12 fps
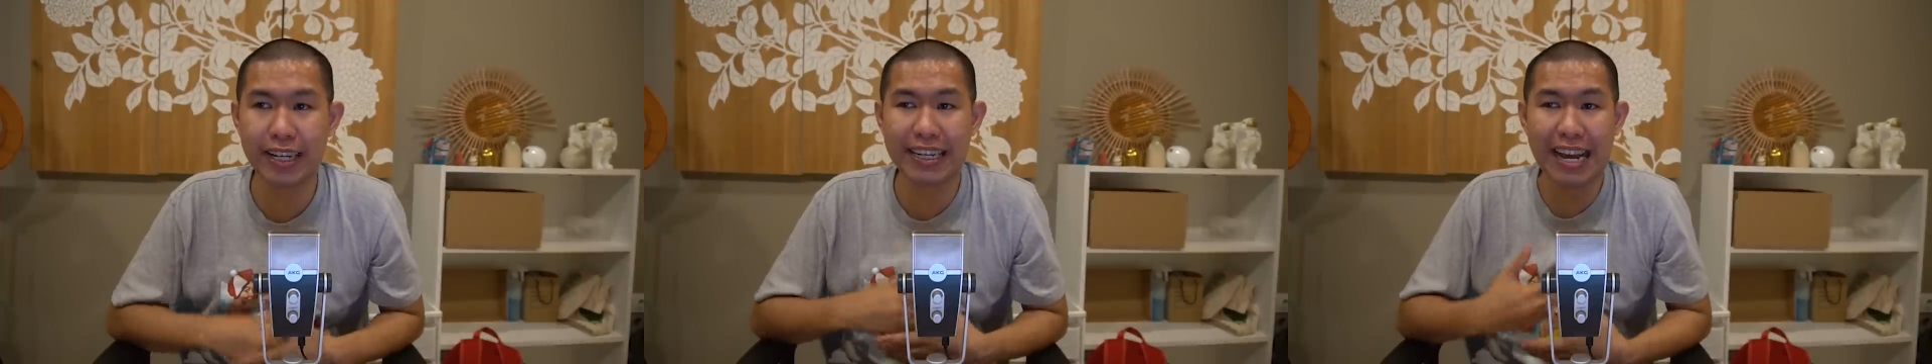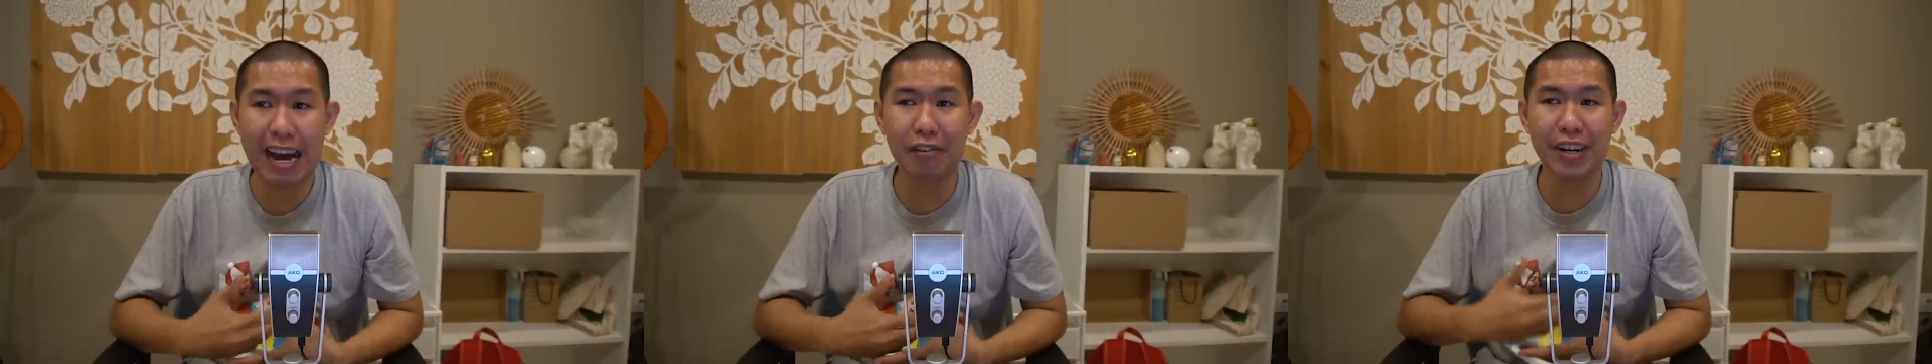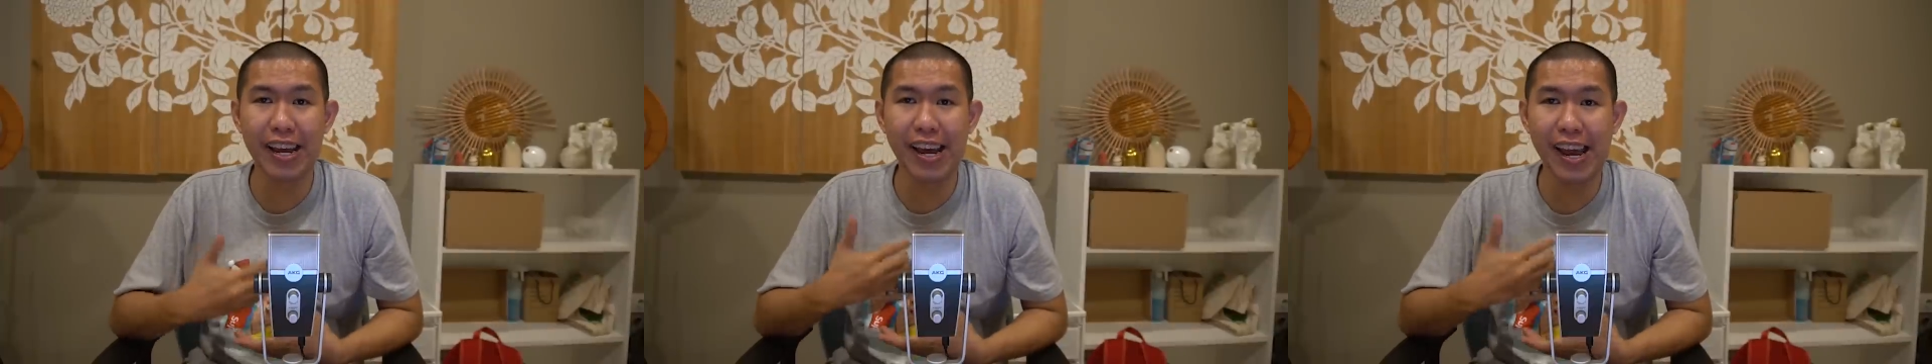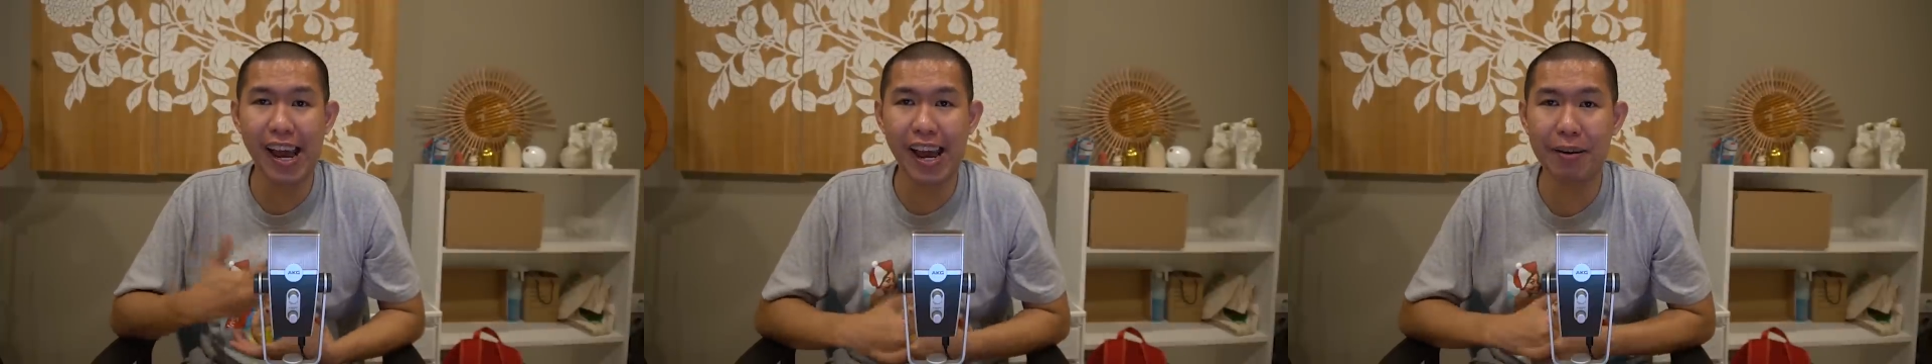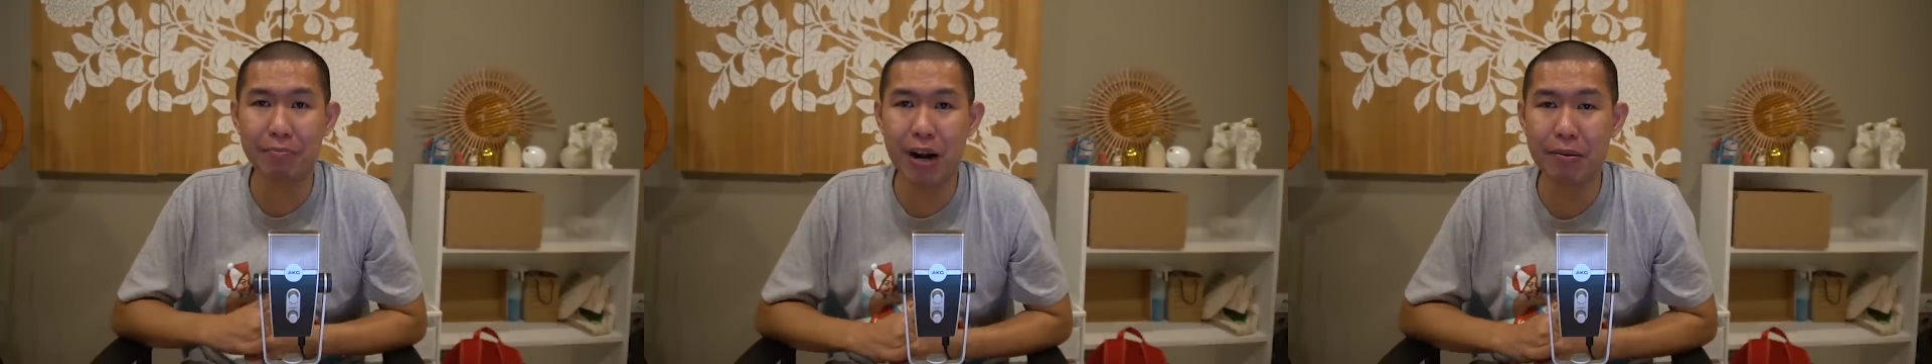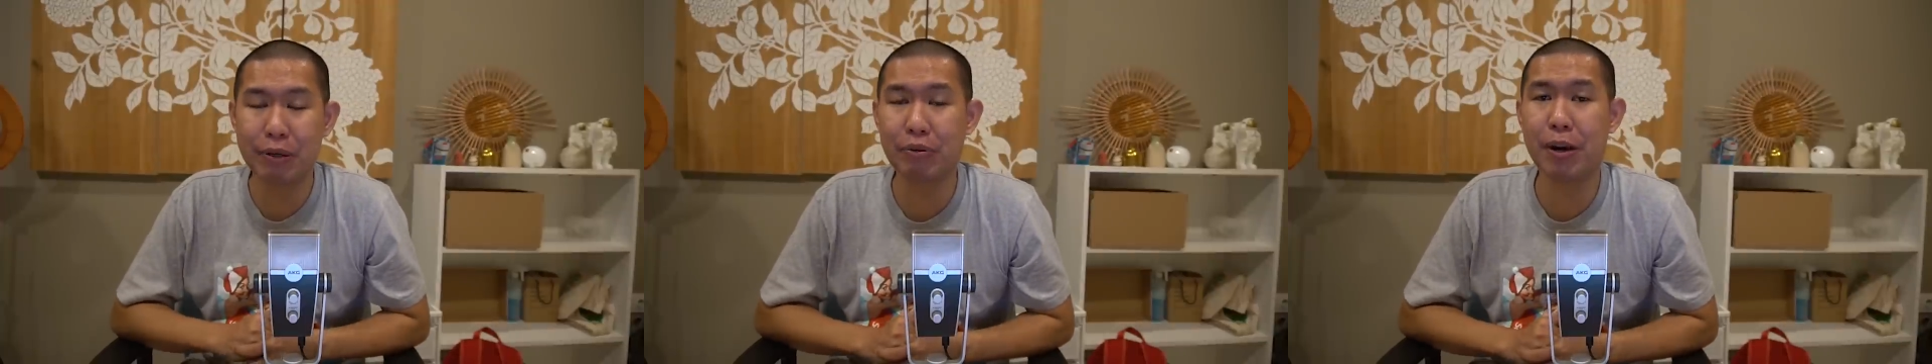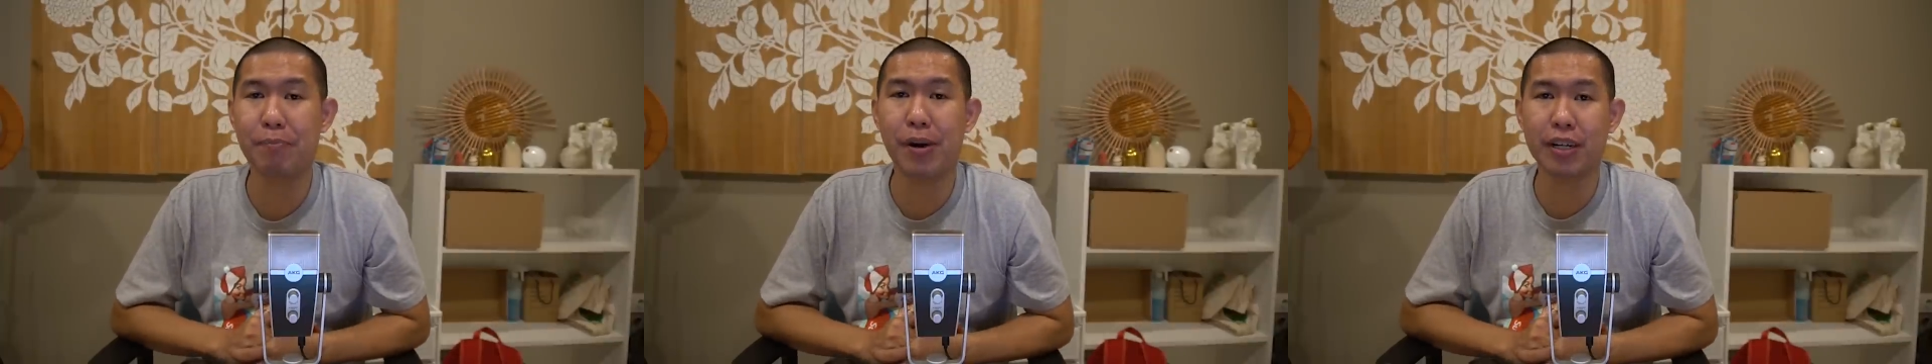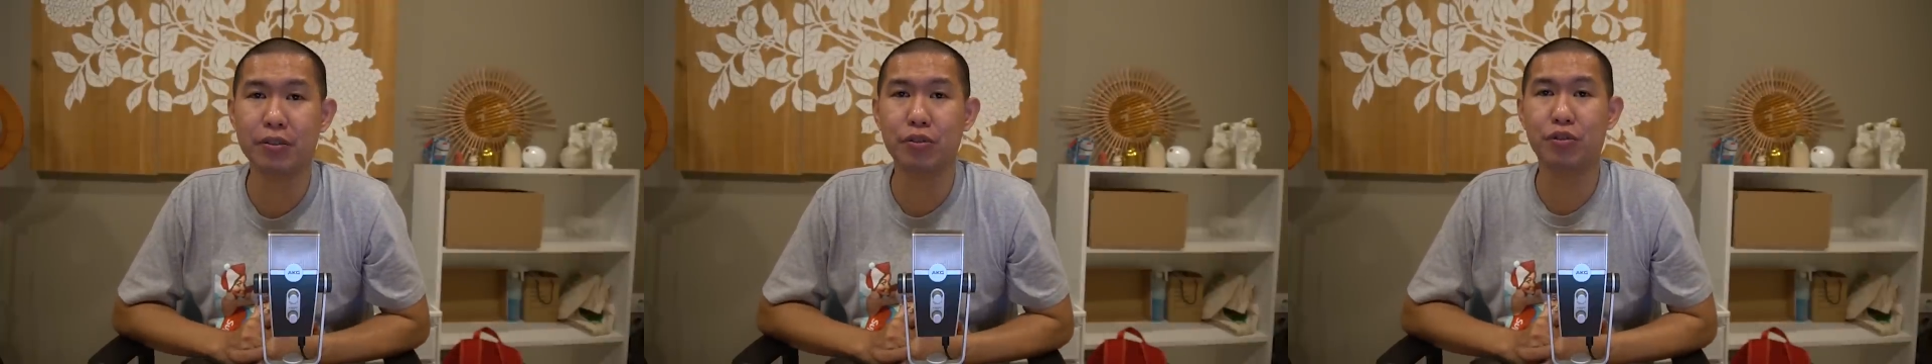and now they had Bobby Ray Parks